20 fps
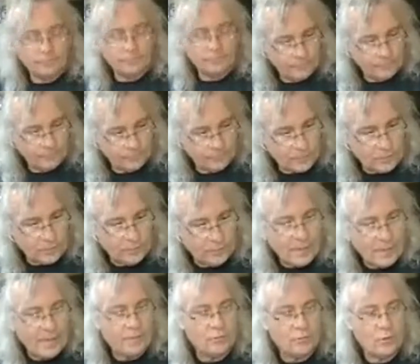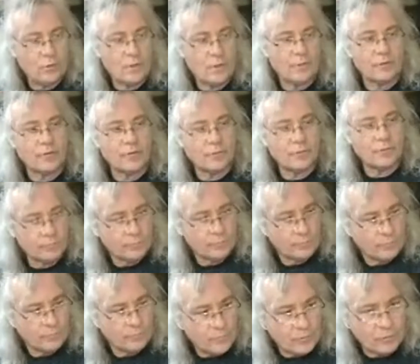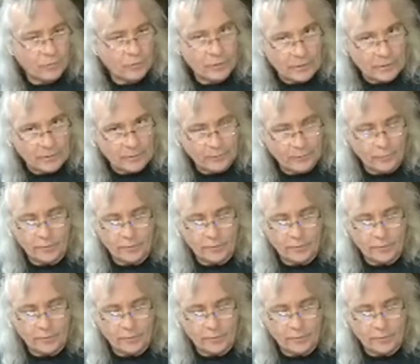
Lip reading: they'll find whoever they're looking for.